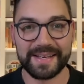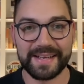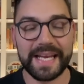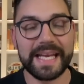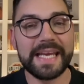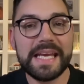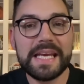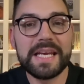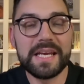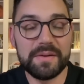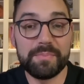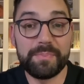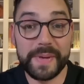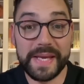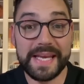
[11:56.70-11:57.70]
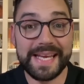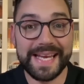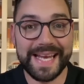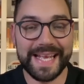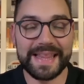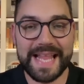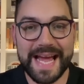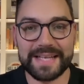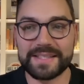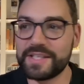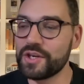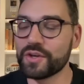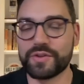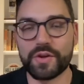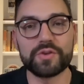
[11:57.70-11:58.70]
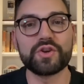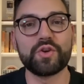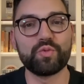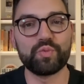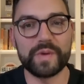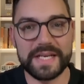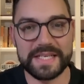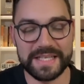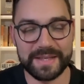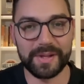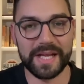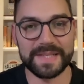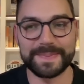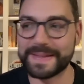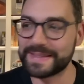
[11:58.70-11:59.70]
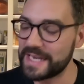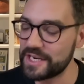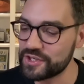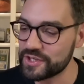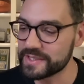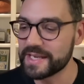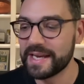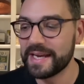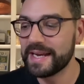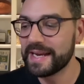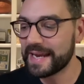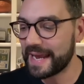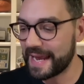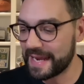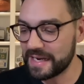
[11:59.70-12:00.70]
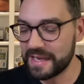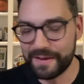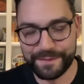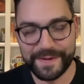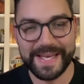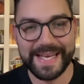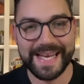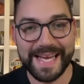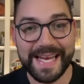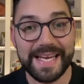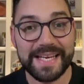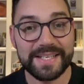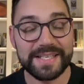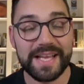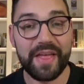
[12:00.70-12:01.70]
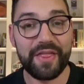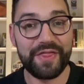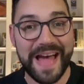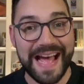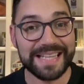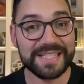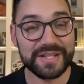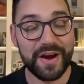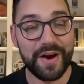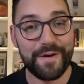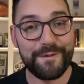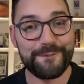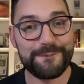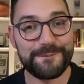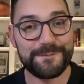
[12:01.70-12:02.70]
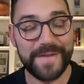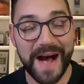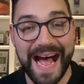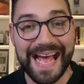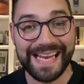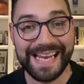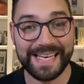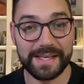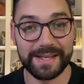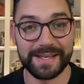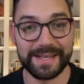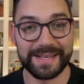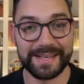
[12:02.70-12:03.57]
He can be in that tier. Those are reasonable expectations. And if he is, that's fine.